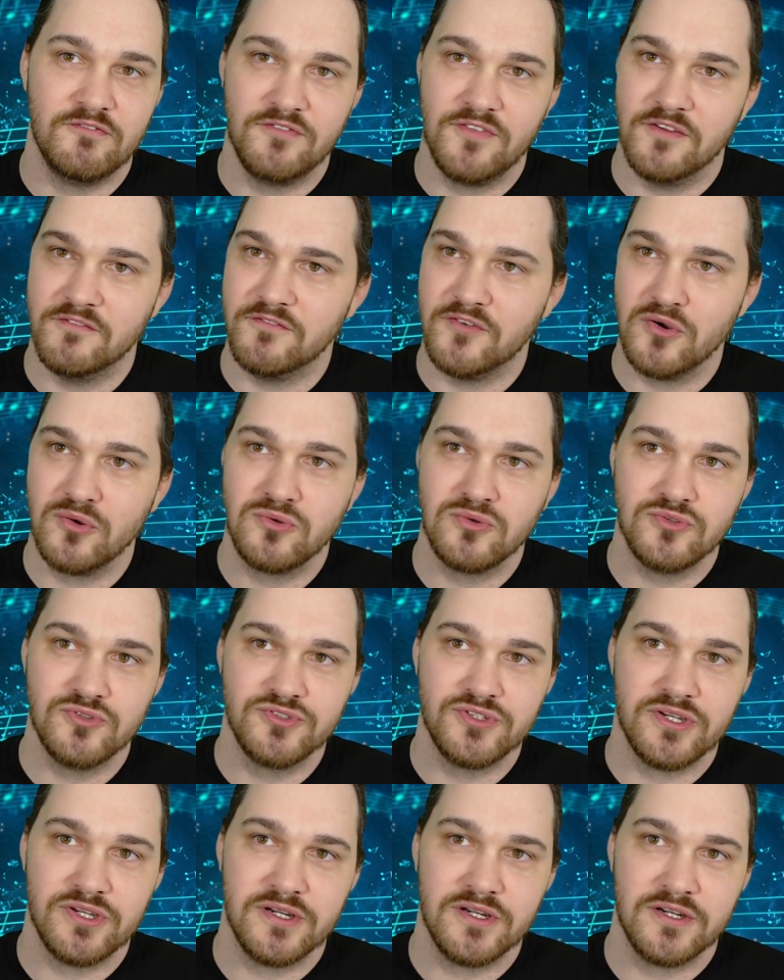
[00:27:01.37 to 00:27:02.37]
the the
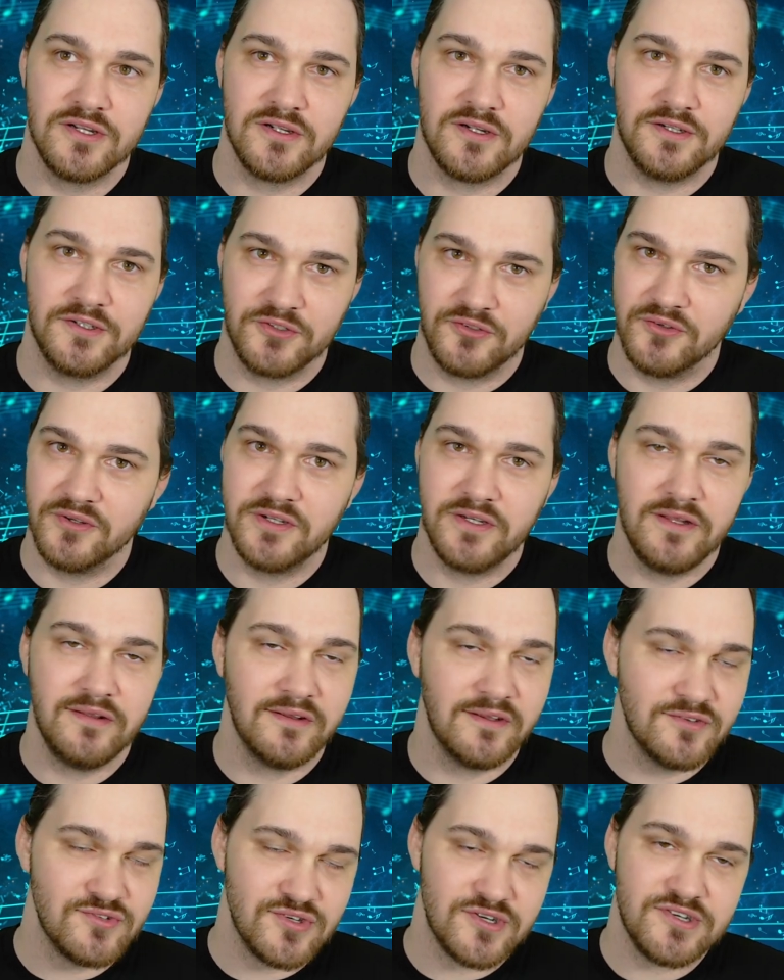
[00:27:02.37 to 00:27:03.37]
vocals are are gritty.
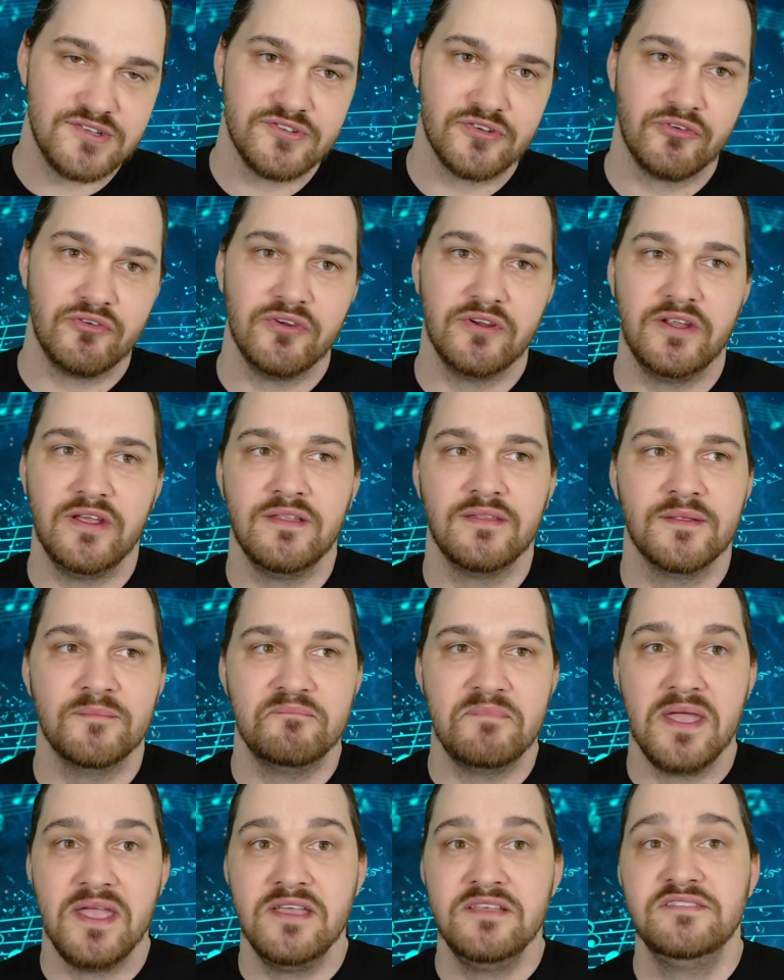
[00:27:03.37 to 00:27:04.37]
The guitars are gritty. The
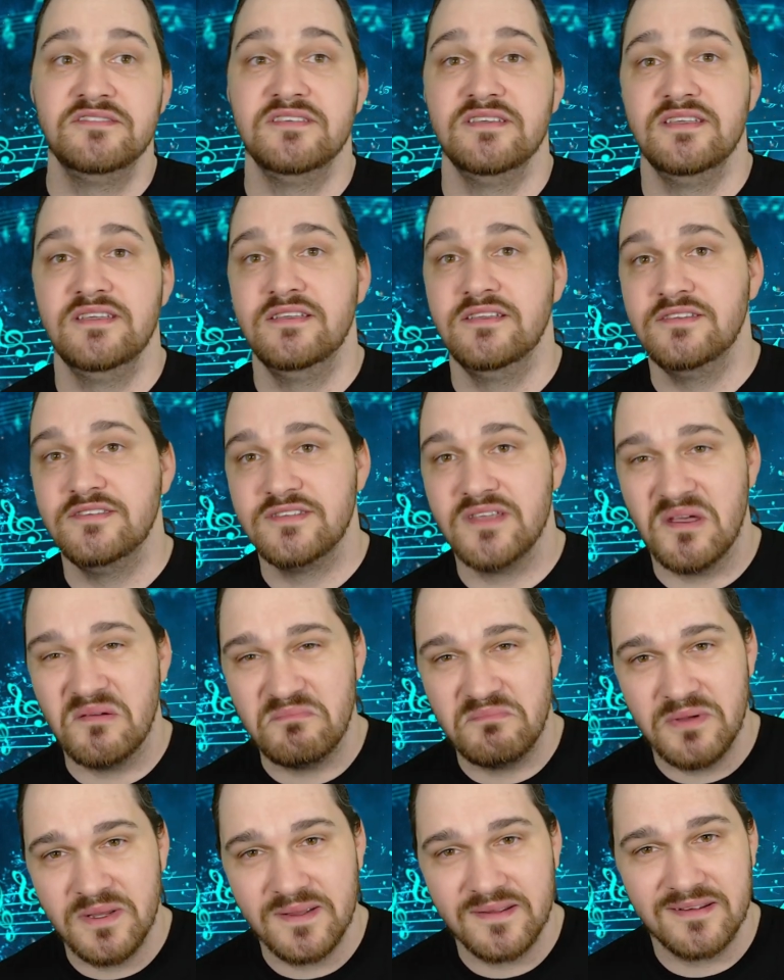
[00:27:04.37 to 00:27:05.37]
bass is
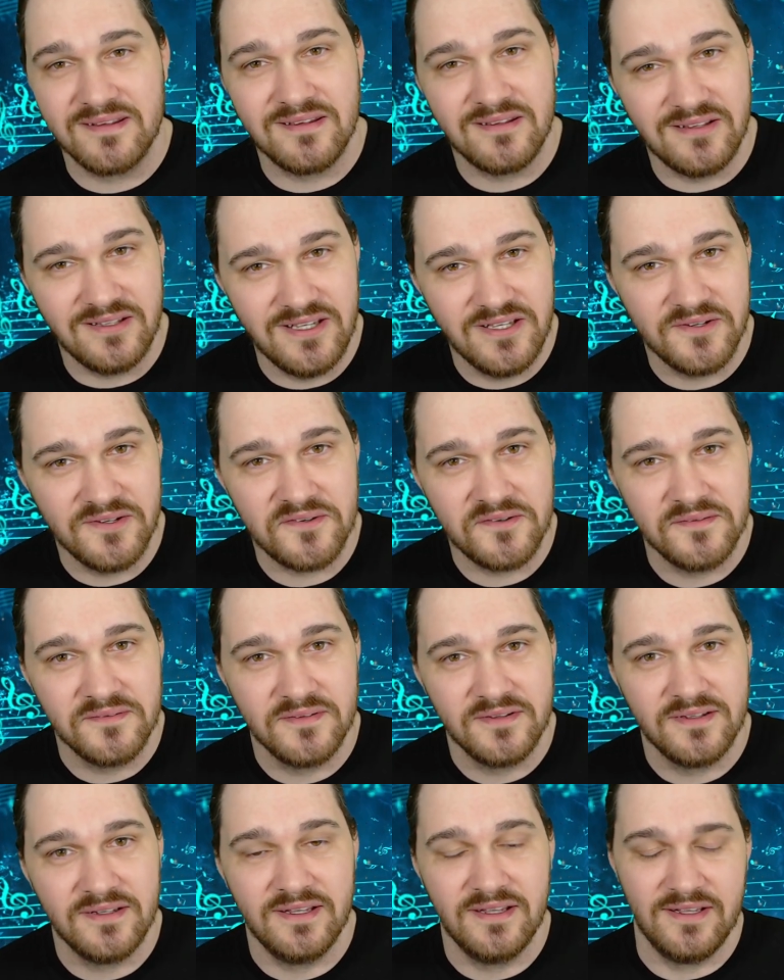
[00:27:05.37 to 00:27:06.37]
a bit cleaner.
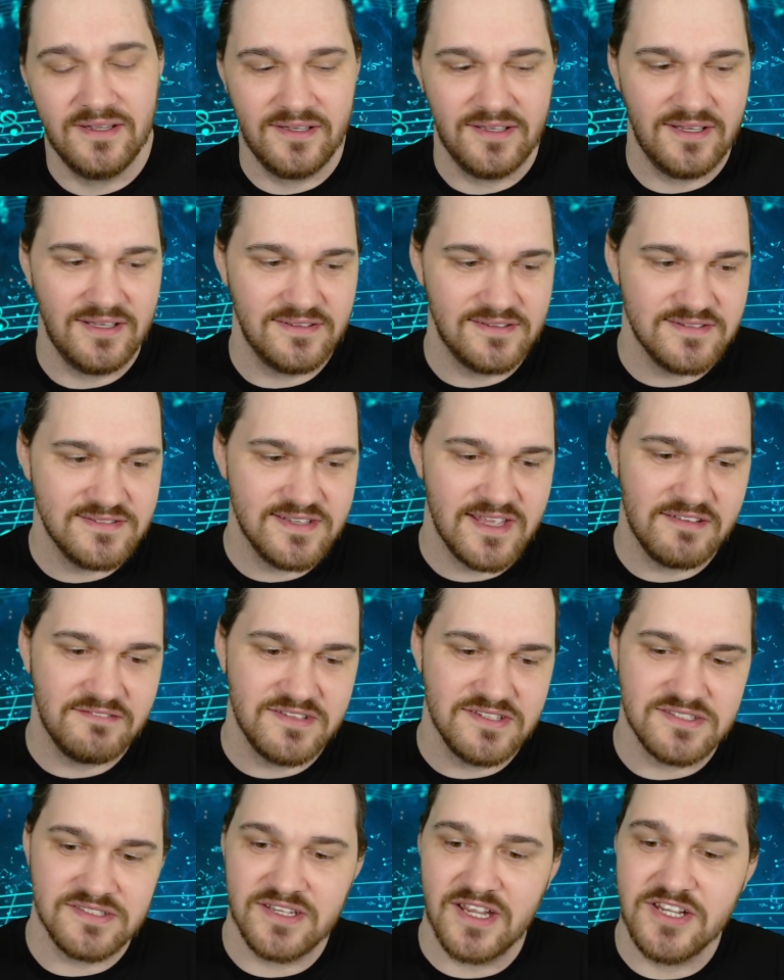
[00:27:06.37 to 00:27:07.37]
It, it does
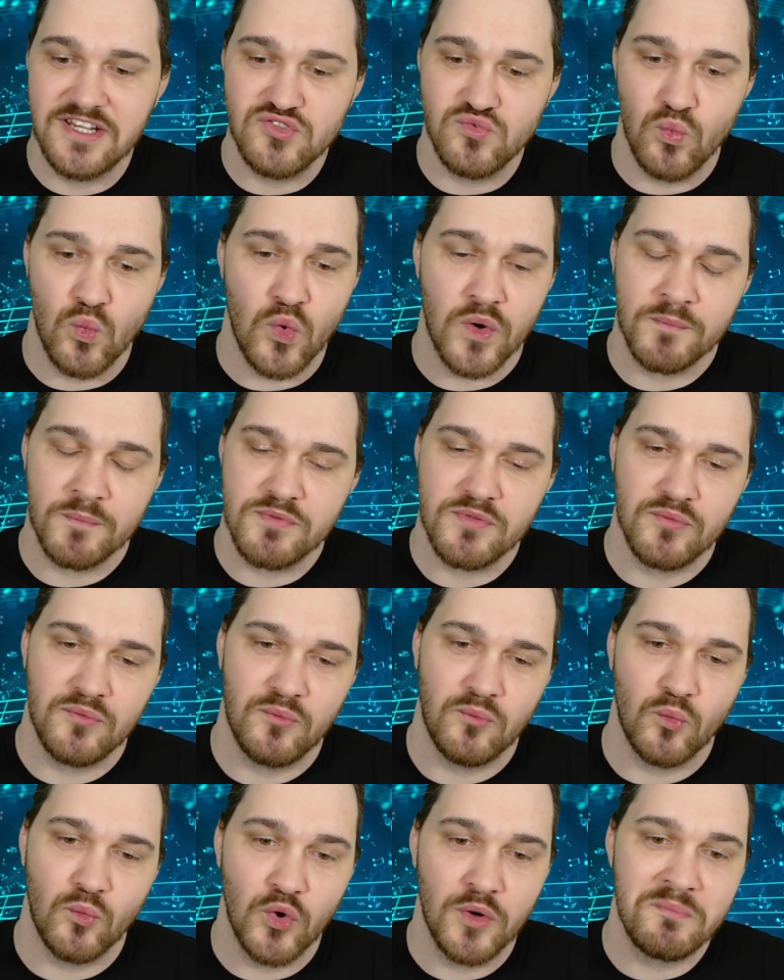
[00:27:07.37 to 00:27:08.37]
have this nice warmth,
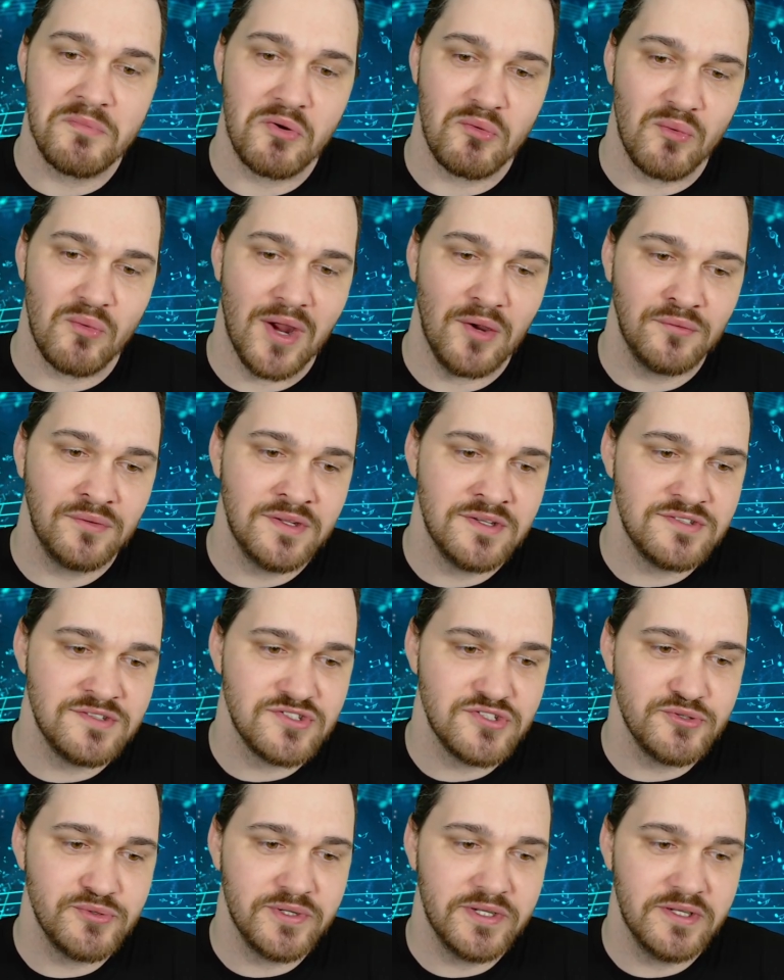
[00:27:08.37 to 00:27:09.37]
warm
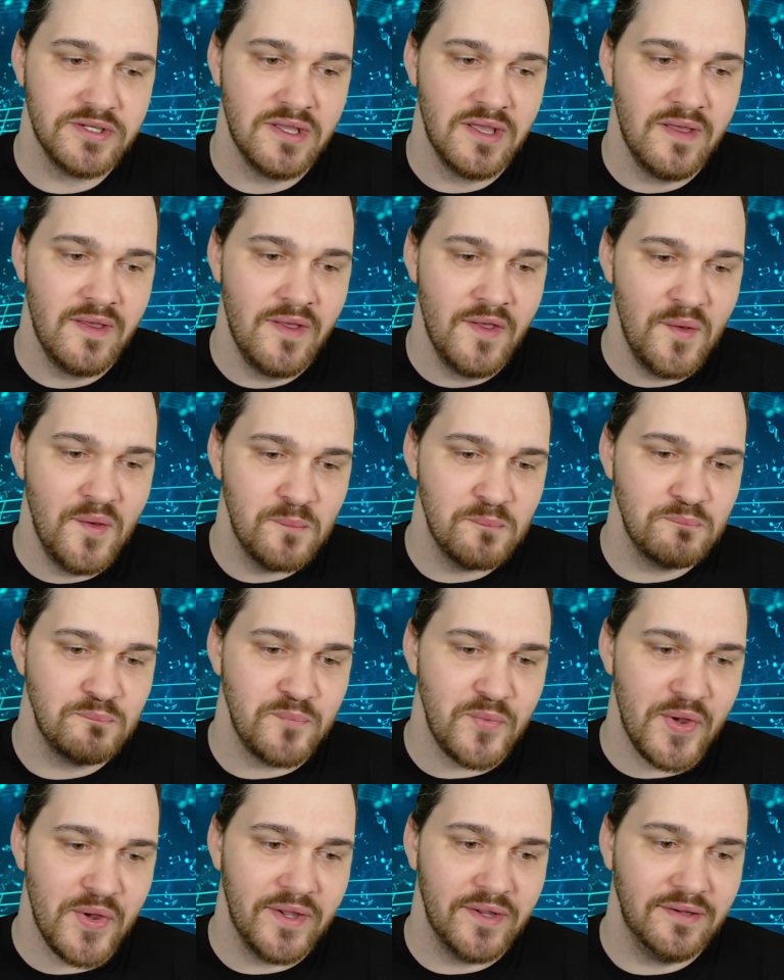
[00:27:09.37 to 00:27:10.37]
roundness to it,
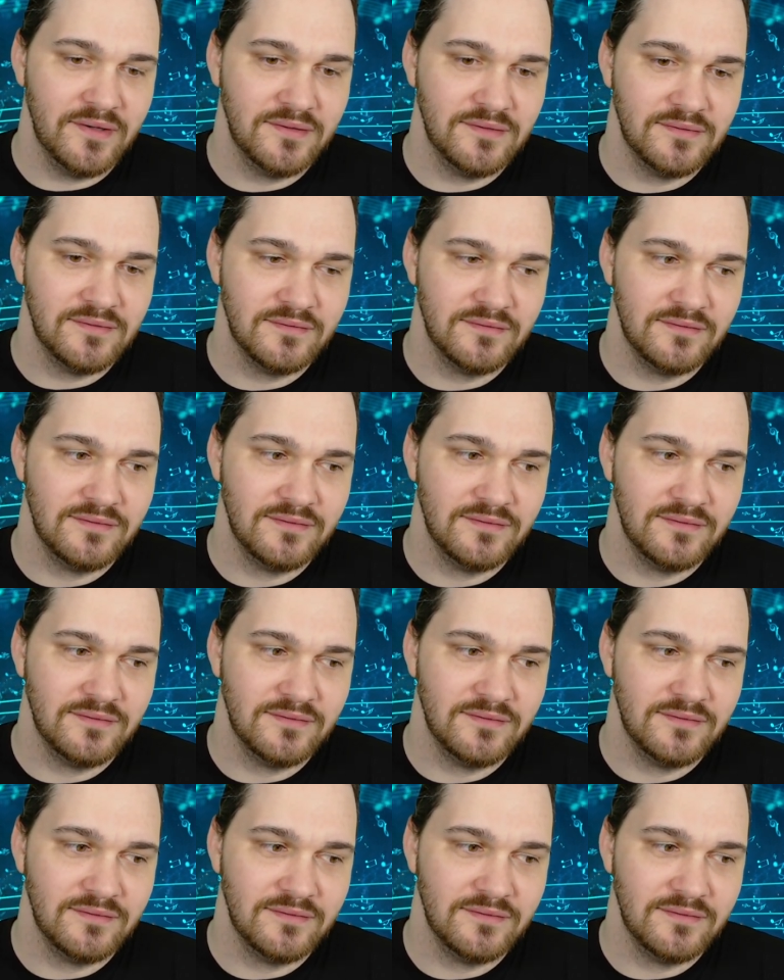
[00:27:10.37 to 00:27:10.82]
but